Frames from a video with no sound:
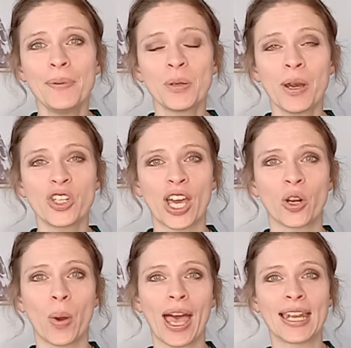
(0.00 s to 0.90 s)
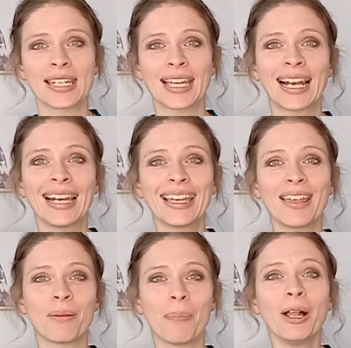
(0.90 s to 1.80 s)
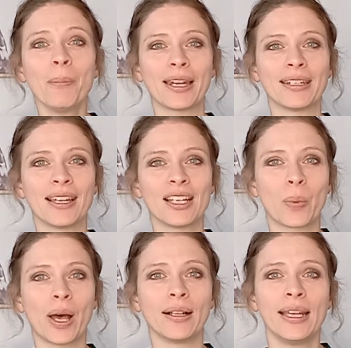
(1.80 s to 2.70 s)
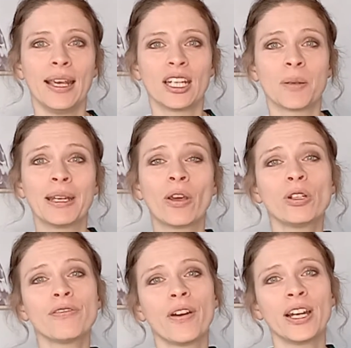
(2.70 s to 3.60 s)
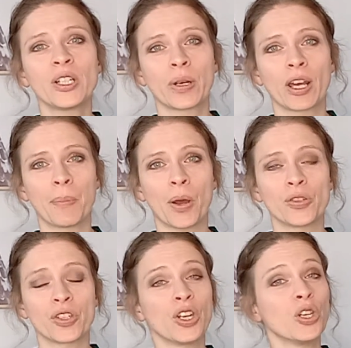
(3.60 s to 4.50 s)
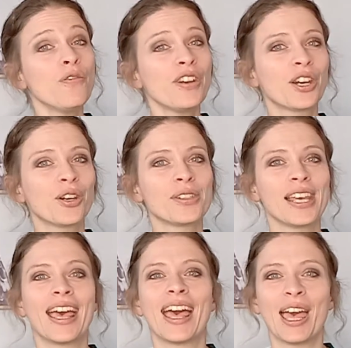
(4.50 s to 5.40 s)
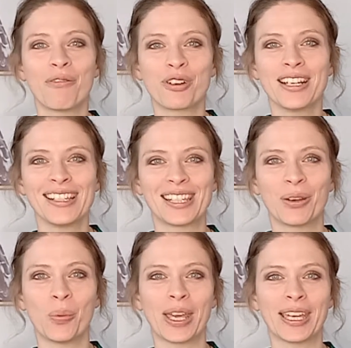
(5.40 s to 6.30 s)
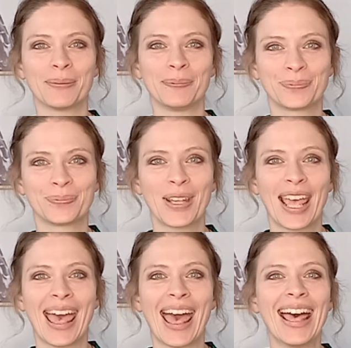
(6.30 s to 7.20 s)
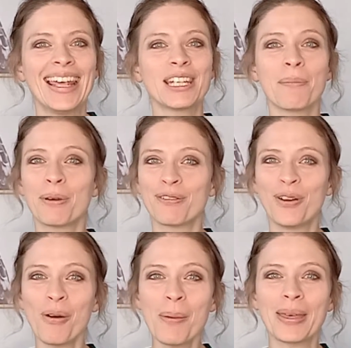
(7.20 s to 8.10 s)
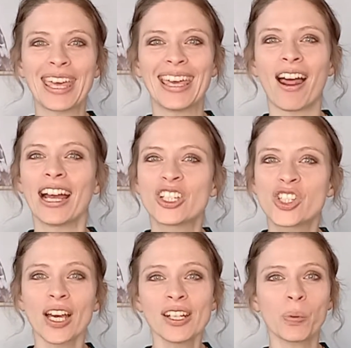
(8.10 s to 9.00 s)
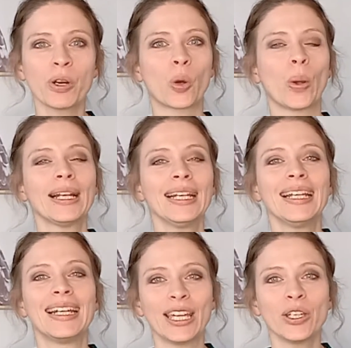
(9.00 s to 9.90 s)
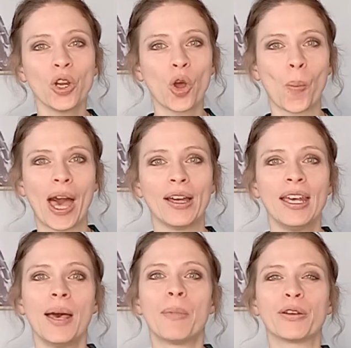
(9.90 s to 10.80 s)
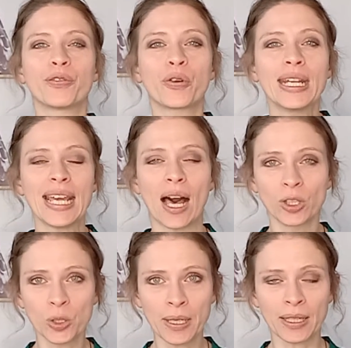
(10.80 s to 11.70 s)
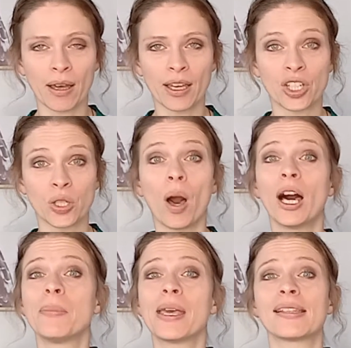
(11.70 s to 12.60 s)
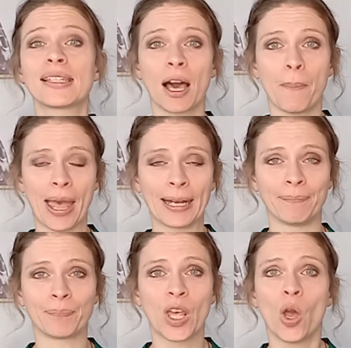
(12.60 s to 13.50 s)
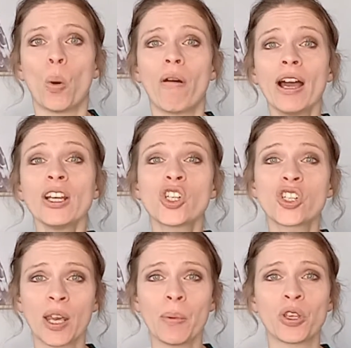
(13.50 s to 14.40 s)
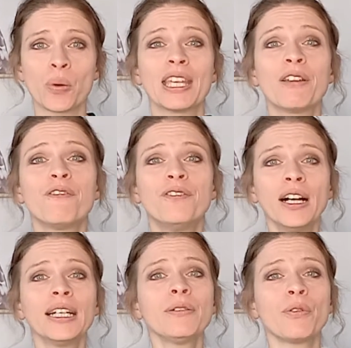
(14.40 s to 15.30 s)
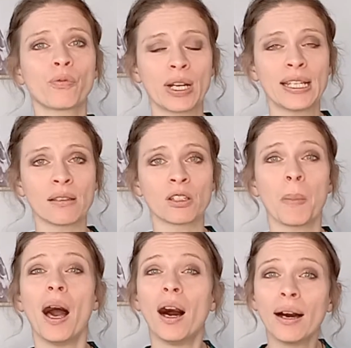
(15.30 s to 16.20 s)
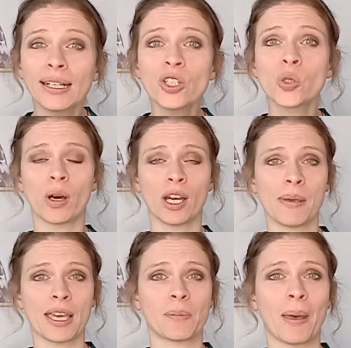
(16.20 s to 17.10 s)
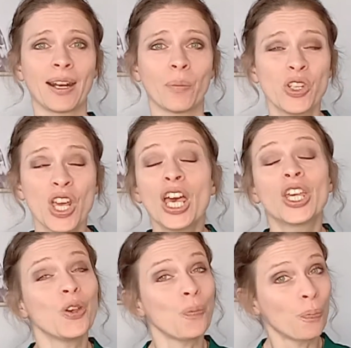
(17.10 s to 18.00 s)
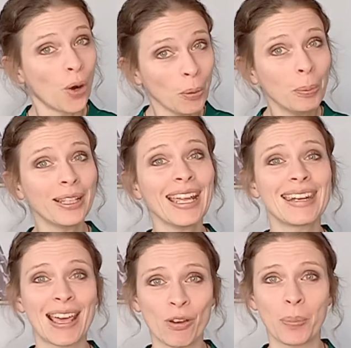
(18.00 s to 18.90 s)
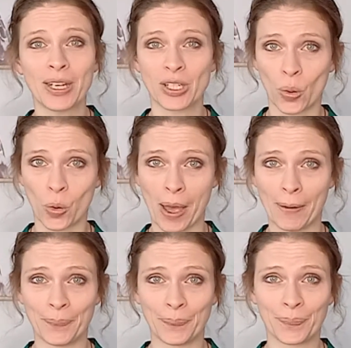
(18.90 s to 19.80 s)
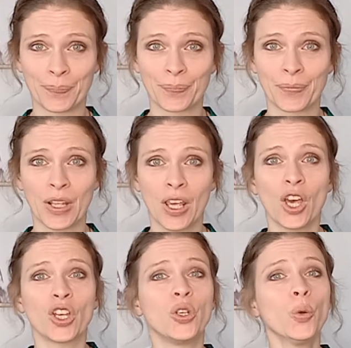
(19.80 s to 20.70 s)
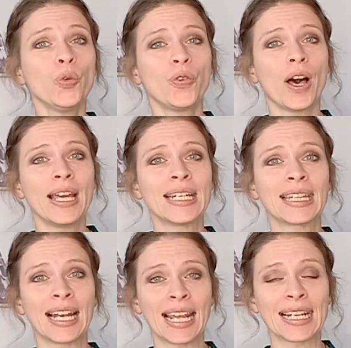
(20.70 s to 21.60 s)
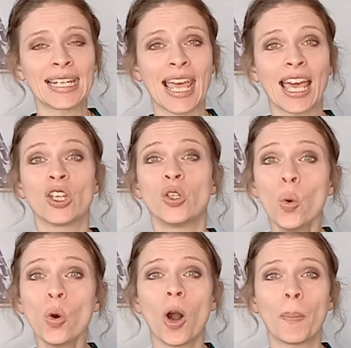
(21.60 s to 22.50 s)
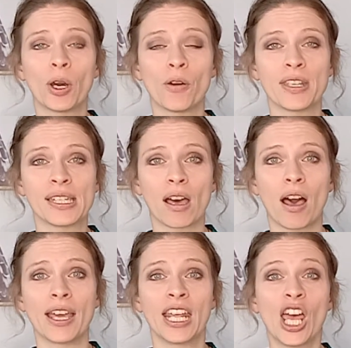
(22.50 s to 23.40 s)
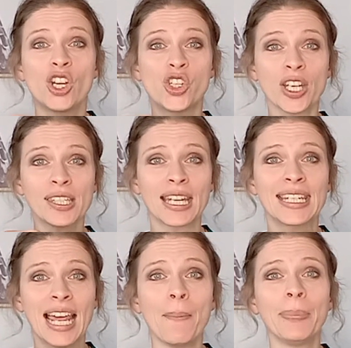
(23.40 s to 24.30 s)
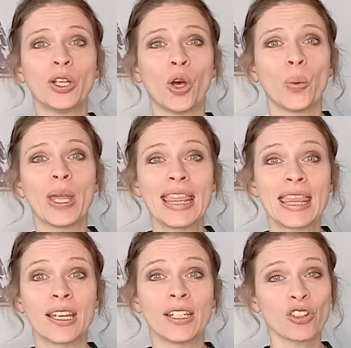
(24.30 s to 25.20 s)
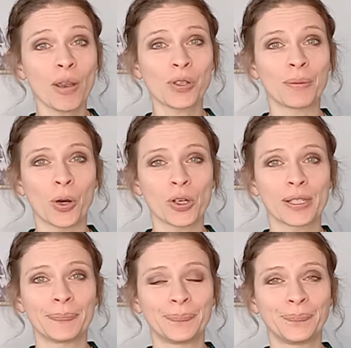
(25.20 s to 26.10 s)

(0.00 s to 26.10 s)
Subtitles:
to my channel and click the bell button as well to be notified when I post new videos every single week. And before I begin, I just want to quickly let you know about my free ultimate guide to IBS gut pain, where I share with you the 5 reasons behind your IBS pain, which you've probably never been told about. You'll find the link to get your copy of this guide just down below in the description box.